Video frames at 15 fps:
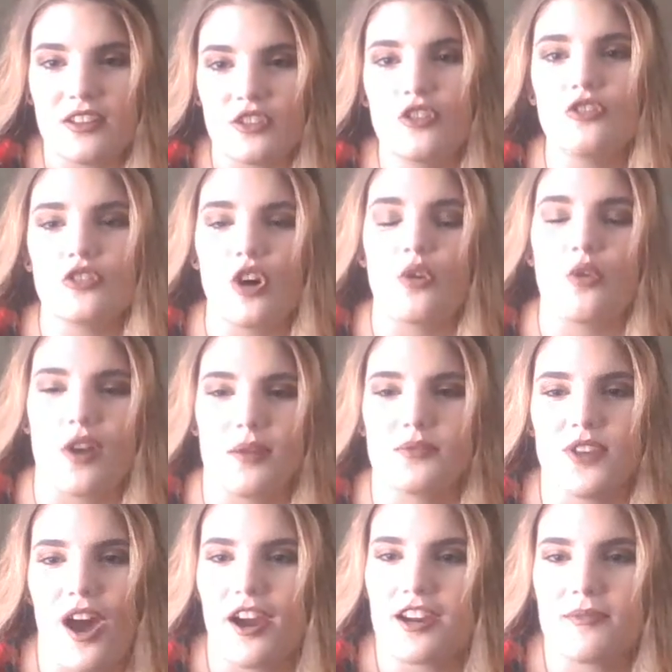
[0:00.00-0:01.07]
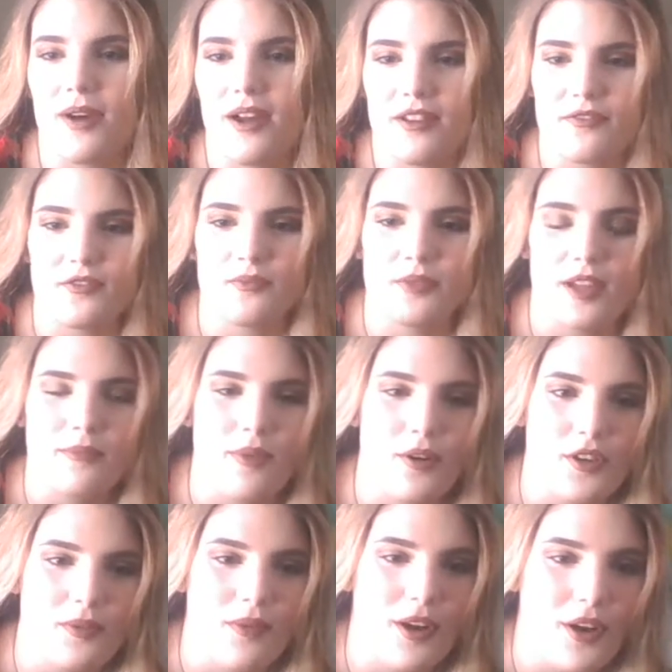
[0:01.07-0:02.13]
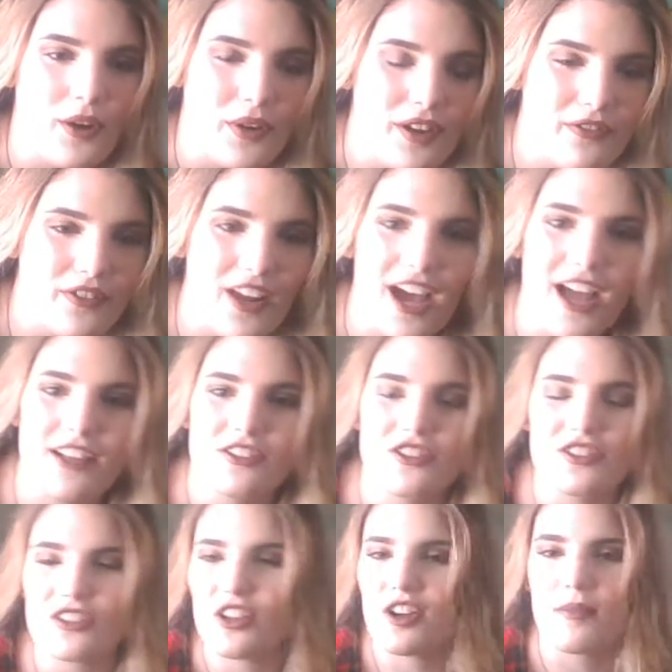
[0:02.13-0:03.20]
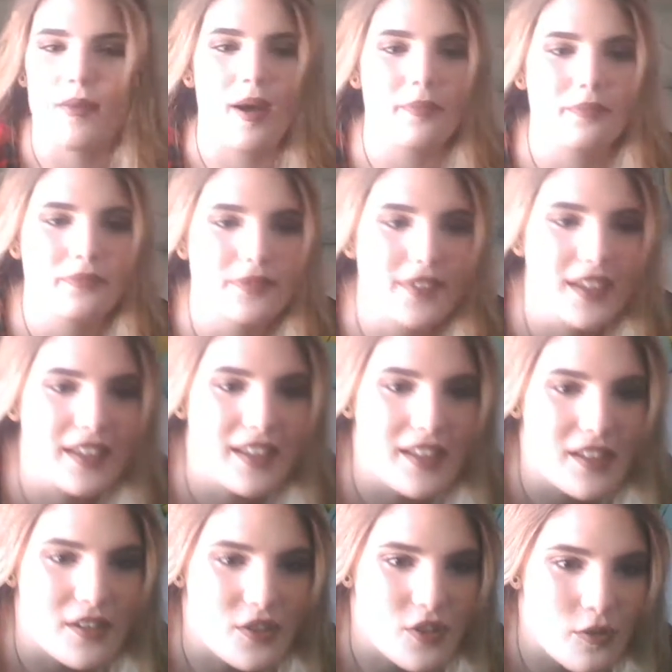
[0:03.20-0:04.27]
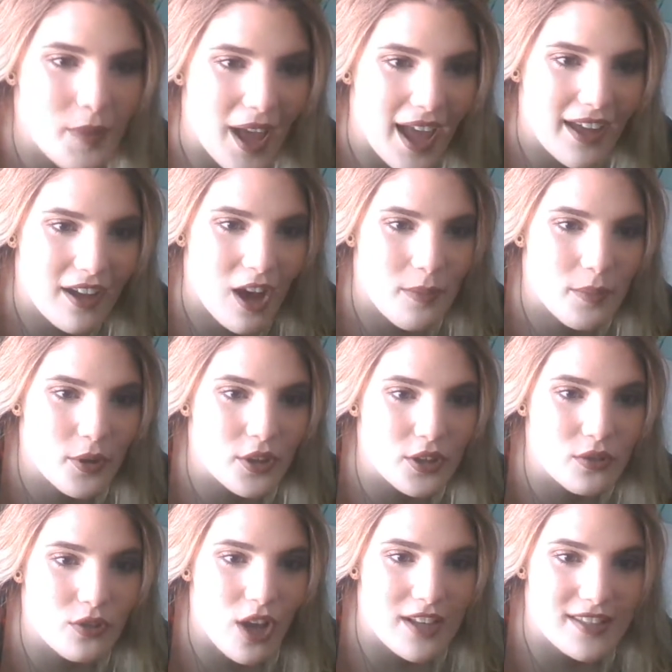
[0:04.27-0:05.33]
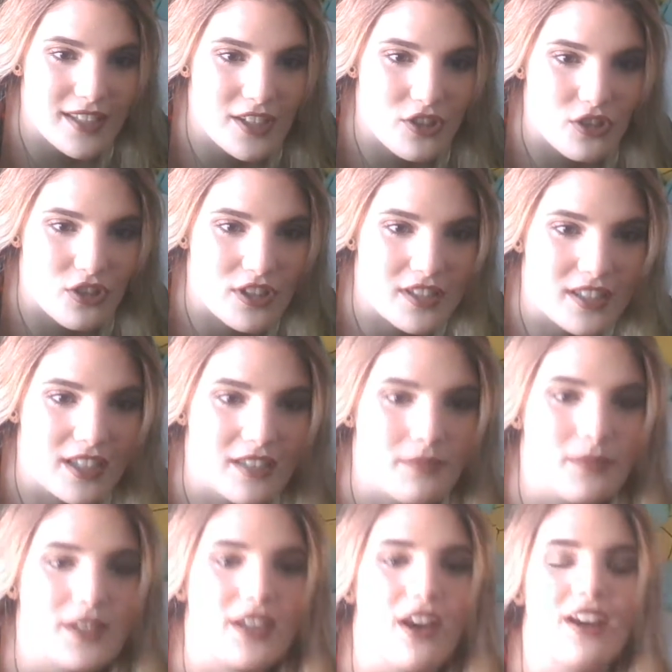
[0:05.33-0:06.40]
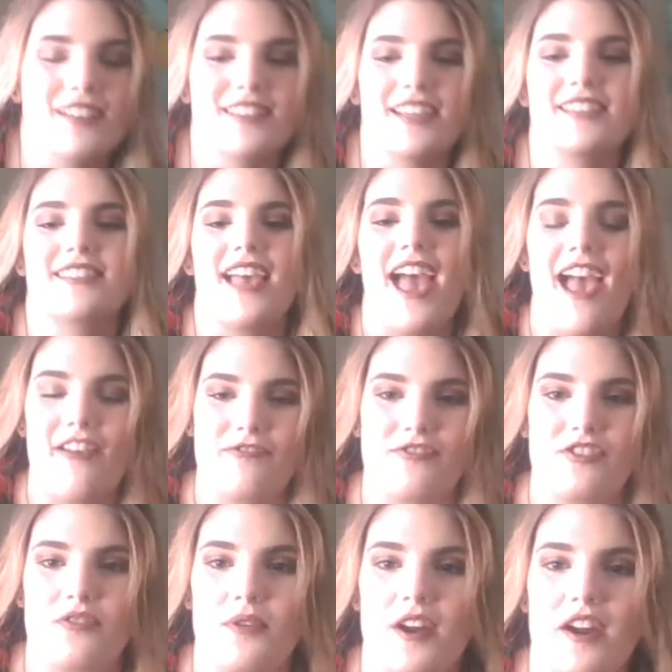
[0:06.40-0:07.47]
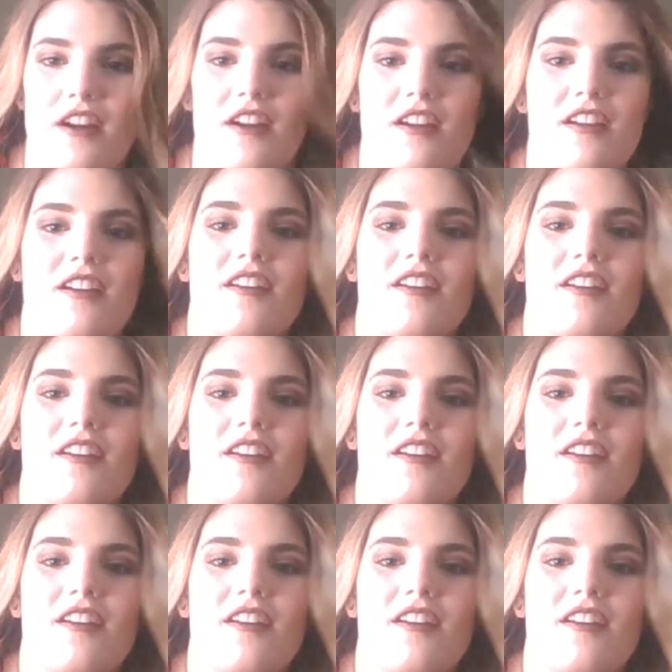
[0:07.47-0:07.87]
You'll know what I'm talking about if you play Pokemon Go. If not, just look them up. Zubat, a book you lost interest in because it's everywhere.